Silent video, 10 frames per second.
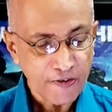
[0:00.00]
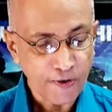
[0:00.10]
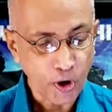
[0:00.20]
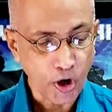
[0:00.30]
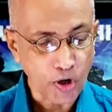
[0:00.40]

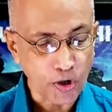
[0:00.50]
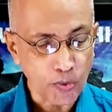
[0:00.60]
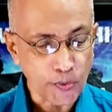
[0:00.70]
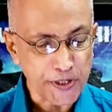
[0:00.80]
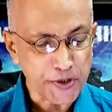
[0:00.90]
"For
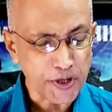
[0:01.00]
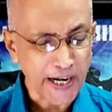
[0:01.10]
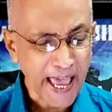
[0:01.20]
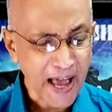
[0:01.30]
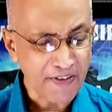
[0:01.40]
we do
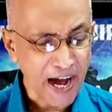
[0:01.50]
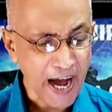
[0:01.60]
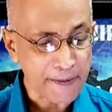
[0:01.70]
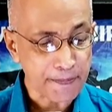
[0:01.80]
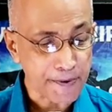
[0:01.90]
not have a
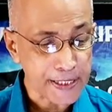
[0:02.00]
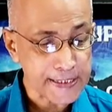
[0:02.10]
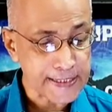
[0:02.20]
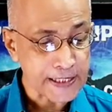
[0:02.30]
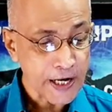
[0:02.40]
high
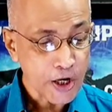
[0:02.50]
priest